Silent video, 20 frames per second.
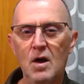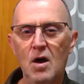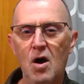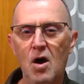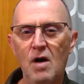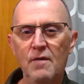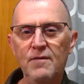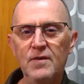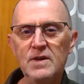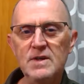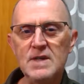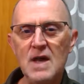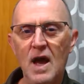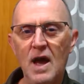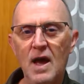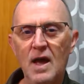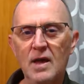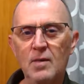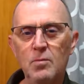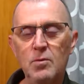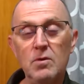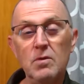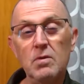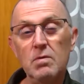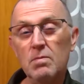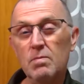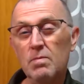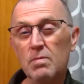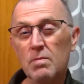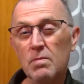Oftentimes,
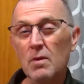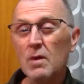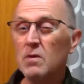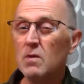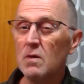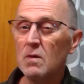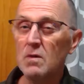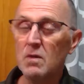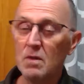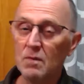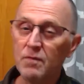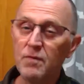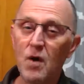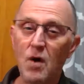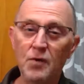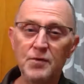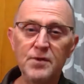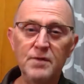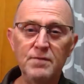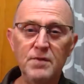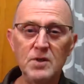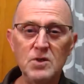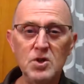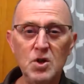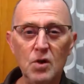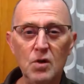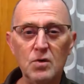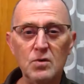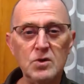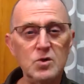this is the fault of the
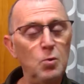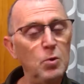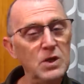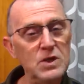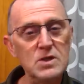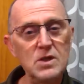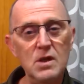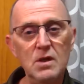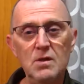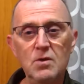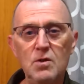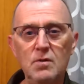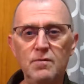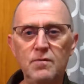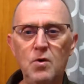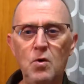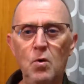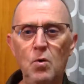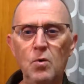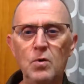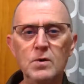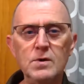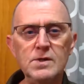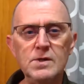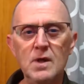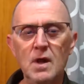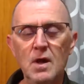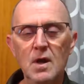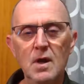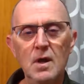church, which is, of course,
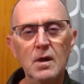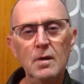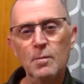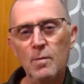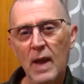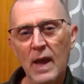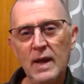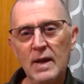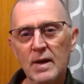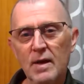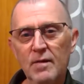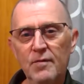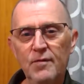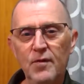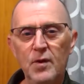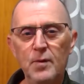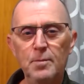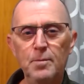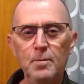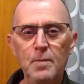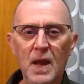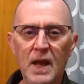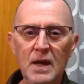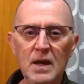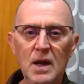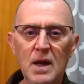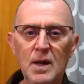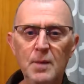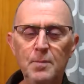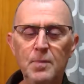made up, made
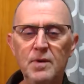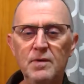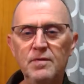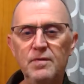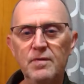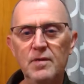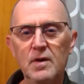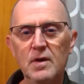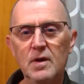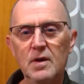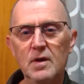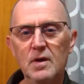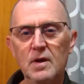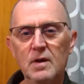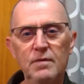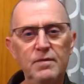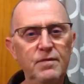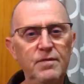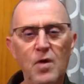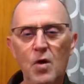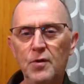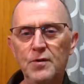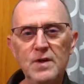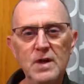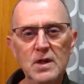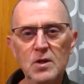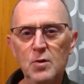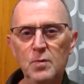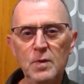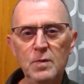up of, of faulty
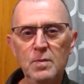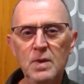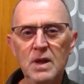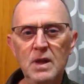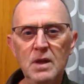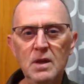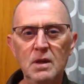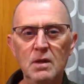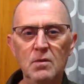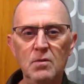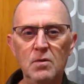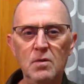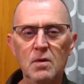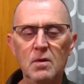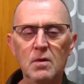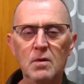human beings.